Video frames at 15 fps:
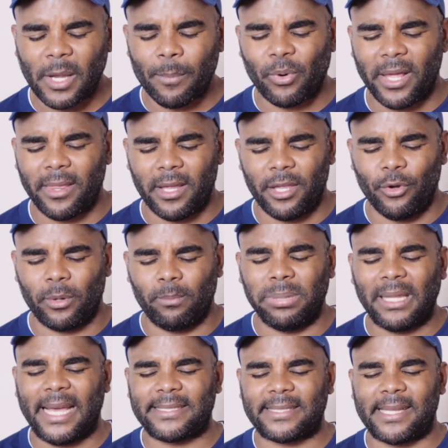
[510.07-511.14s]
Pray that you would
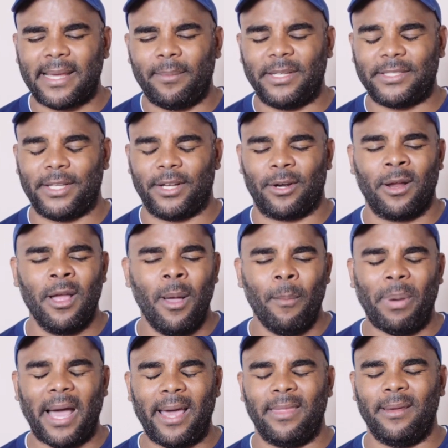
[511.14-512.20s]
bless them as they're
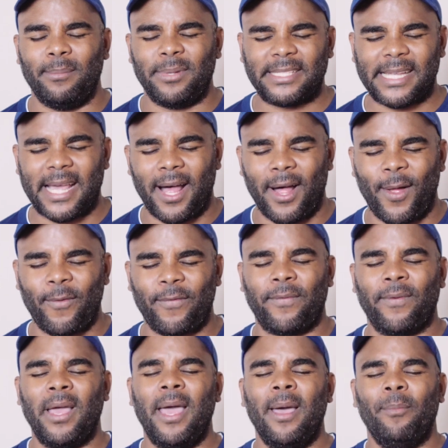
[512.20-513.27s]
by themselves,
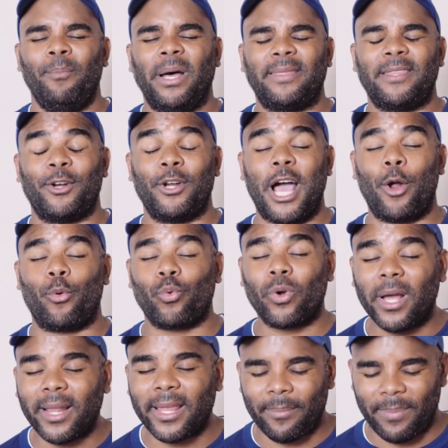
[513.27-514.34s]
but they're not
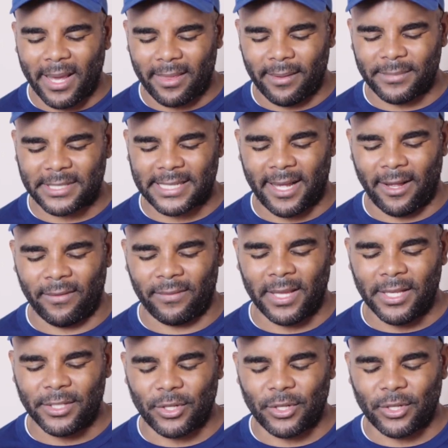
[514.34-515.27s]
really by themselves.